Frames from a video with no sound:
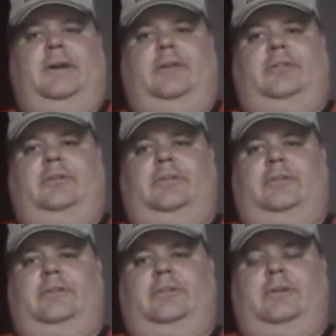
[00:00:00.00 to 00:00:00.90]
assets, and
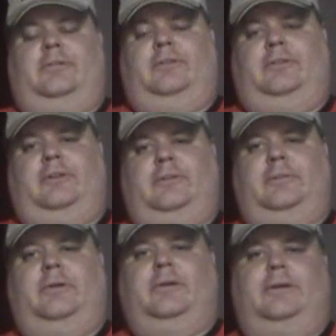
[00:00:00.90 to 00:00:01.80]
this definitely sets the
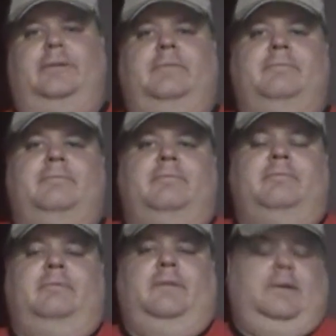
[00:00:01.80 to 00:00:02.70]
market,
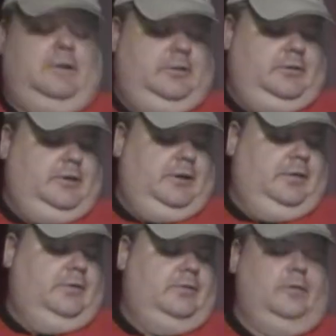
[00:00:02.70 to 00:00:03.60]
I'm going to say,
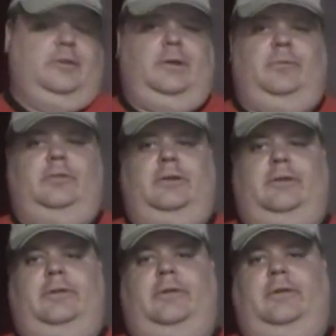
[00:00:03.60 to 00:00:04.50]
for teams that
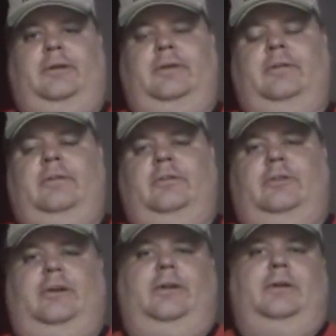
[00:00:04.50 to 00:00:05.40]
are not only
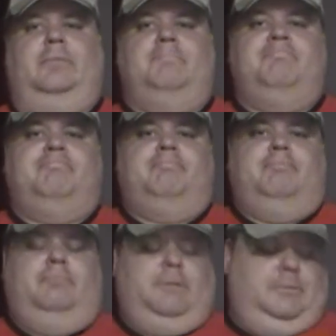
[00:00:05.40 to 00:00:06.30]
selling,
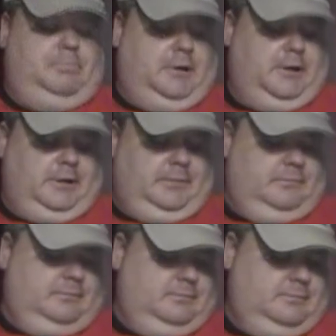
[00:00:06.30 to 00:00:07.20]
but buying.
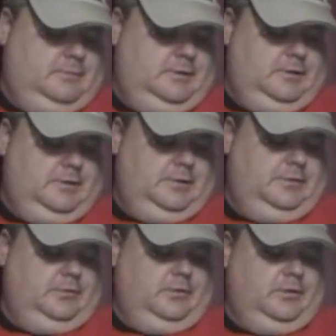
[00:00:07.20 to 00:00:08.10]
And then,
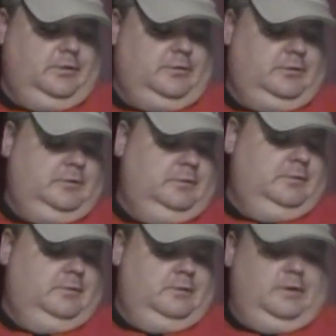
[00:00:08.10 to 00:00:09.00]
of course,
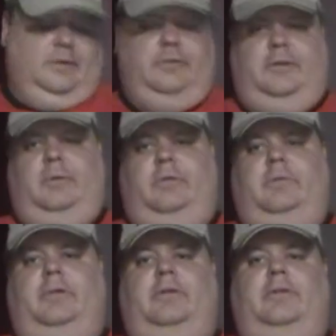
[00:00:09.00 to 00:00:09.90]
the other thing with
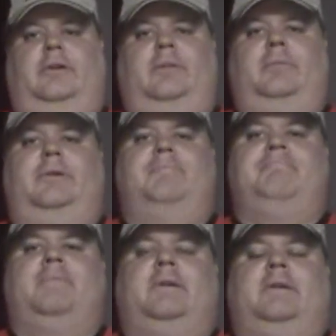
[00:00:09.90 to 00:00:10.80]
Emil Heineman
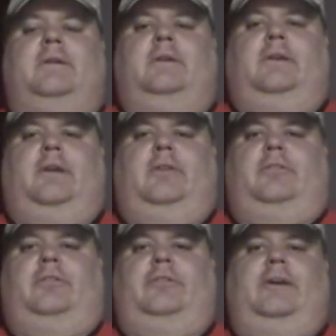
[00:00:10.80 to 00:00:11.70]
is
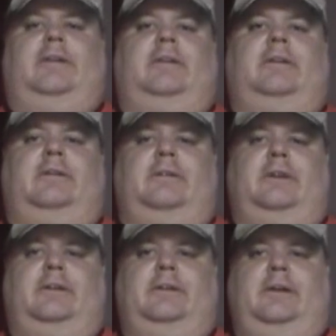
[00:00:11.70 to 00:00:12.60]
the fact
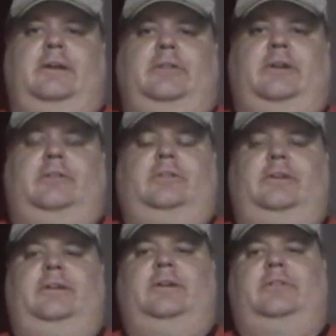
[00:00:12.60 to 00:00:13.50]
that he is
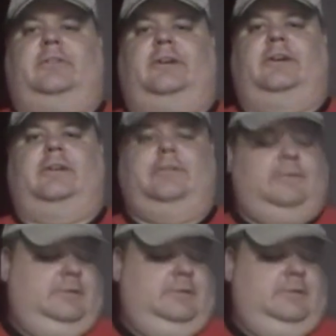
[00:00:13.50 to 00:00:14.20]
actually not signed.